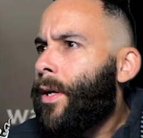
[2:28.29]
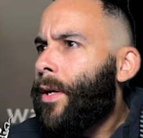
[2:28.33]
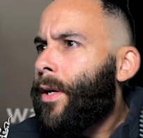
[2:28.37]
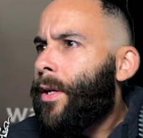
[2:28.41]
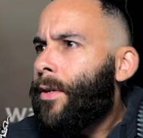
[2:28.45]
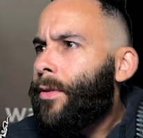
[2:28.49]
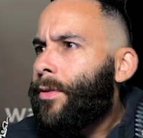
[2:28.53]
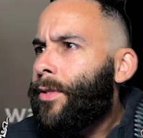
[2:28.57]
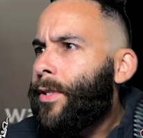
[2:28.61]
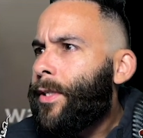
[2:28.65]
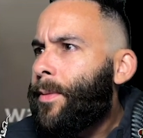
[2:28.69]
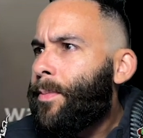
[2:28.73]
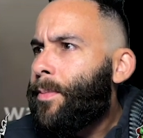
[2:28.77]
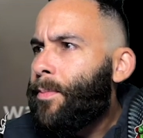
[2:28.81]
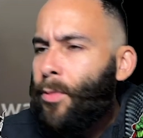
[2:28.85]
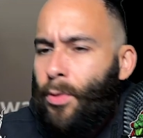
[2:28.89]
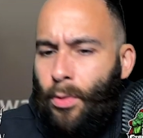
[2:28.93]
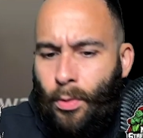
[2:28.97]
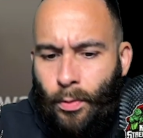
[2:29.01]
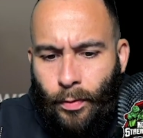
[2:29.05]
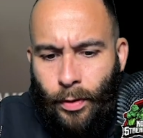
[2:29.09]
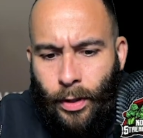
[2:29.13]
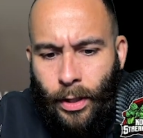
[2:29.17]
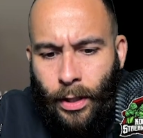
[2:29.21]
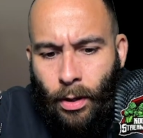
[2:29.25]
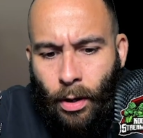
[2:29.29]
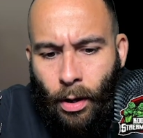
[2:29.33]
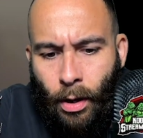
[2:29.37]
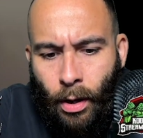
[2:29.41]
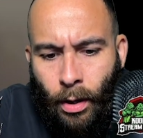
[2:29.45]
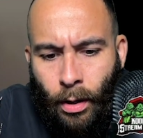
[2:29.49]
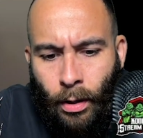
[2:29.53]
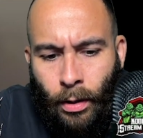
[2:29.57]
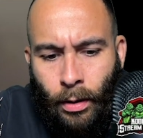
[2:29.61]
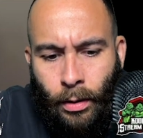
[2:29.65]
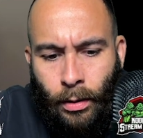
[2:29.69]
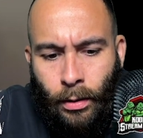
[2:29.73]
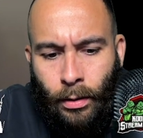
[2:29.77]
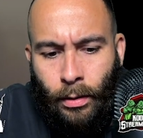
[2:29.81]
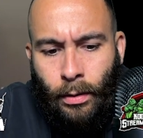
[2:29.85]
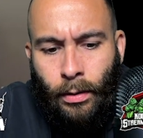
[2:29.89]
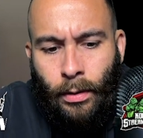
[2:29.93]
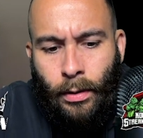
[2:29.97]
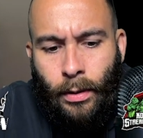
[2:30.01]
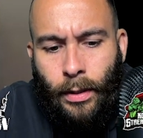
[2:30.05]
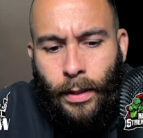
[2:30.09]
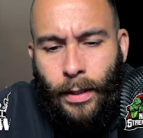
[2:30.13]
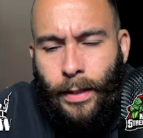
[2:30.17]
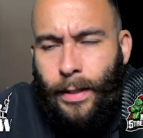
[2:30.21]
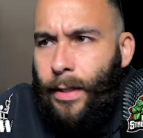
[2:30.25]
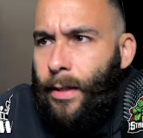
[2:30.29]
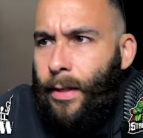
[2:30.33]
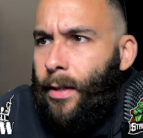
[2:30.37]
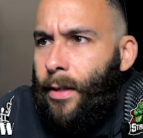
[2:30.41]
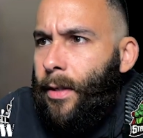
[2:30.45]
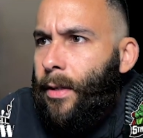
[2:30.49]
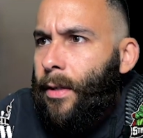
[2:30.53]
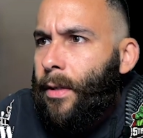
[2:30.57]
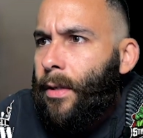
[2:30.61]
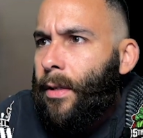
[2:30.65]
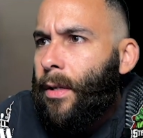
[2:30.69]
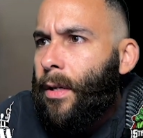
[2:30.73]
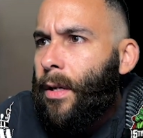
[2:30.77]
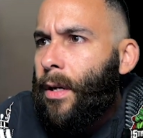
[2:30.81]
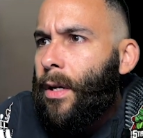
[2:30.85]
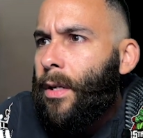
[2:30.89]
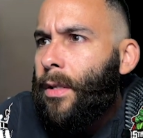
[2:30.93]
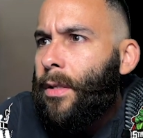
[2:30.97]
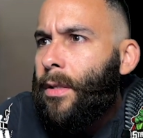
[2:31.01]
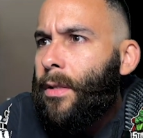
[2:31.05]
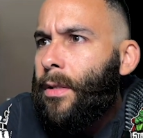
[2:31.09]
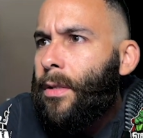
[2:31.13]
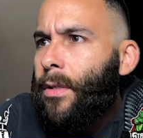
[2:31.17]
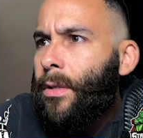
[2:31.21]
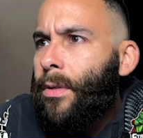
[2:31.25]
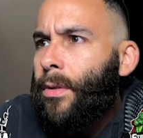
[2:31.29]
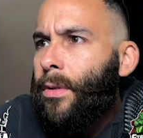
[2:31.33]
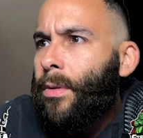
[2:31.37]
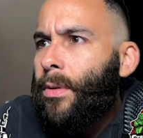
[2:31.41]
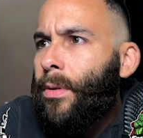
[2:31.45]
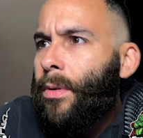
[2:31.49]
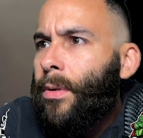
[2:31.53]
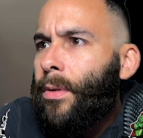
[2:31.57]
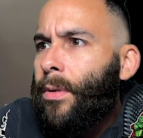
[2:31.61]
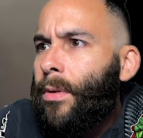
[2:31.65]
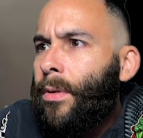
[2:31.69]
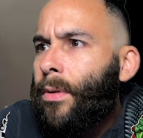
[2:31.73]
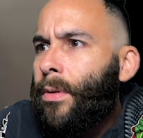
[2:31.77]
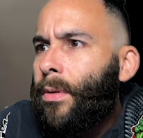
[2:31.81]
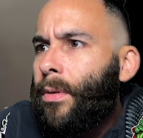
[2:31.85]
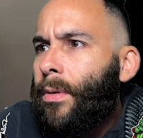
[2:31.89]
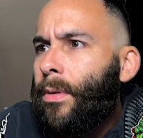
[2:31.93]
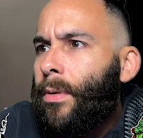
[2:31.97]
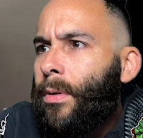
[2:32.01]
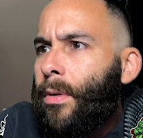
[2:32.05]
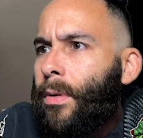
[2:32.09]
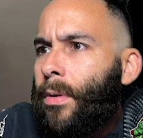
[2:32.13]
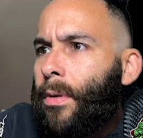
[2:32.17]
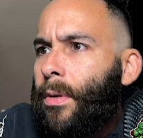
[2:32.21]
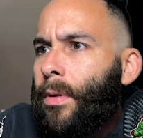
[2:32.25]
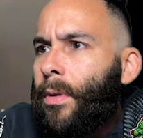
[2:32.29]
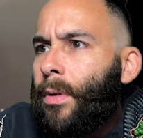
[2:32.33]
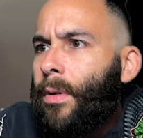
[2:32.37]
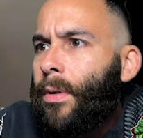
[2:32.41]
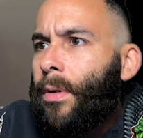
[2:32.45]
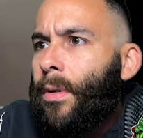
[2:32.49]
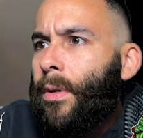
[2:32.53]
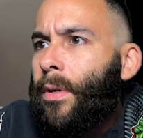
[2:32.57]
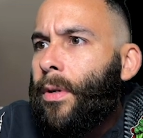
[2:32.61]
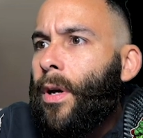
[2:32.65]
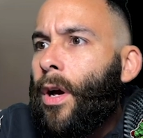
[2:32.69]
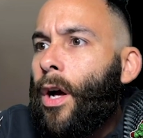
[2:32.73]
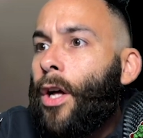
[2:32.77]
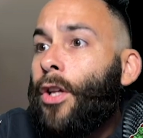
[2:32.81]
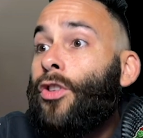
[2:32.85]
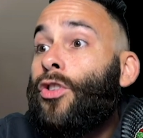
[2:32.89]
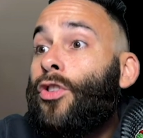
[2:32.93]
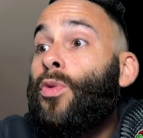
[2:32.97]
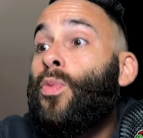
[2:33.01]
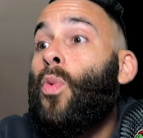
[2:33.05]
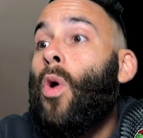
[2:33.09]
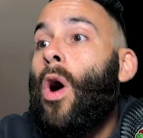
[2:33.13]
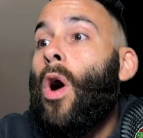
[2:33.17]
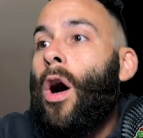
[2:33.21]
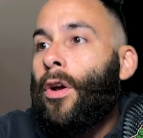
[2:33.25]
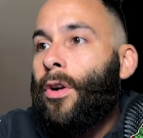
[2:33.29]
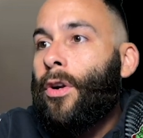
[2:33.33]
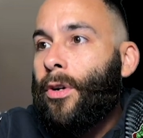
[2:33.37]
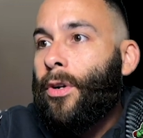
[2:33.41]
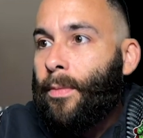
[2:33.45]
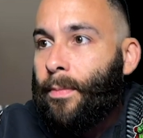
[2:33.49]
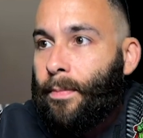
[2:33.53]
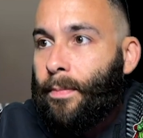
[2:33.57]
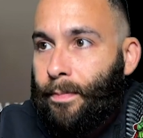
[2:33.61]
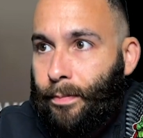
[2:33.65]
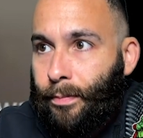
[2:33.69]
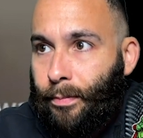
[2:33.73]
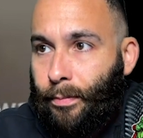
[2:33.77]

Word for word: There's this movie called is it under underwater.